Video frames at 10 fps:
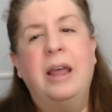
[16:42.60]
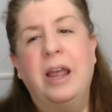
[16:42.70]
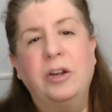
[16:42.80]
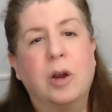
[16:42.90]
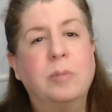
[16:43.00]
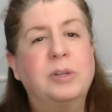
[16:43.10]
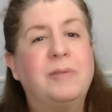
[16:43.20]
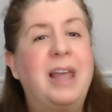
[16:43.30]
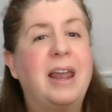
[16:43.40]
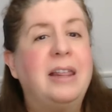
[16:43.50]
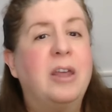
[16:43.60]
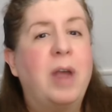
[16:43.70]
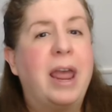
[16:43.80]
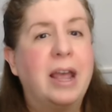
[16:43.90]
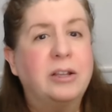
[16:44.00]
in terms of getting their
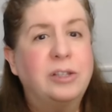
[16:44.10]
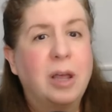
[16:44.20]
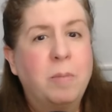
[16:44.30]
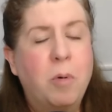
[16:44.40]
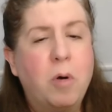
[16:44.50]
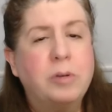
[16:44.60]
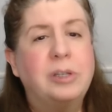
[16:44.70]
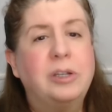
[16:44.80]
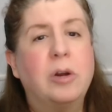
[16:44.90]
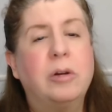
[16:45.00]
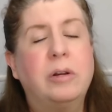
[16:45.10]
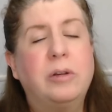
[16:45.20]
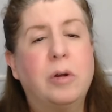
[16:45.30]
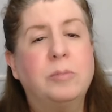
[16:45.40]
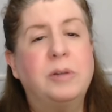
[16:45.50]
hands on balls, in
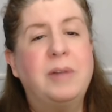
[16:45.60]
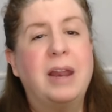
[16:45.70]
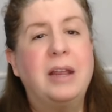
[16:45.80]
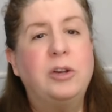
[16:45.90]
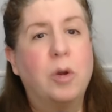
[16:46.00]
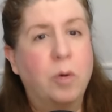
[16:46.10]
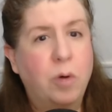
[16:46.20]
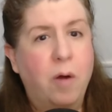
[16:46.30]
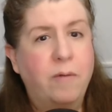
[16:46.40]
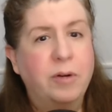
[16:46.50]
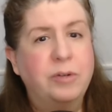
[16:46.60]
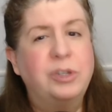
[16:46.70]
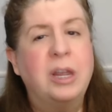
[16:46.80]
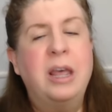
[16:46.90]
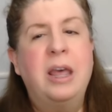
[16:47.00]
terms of getting turnovers,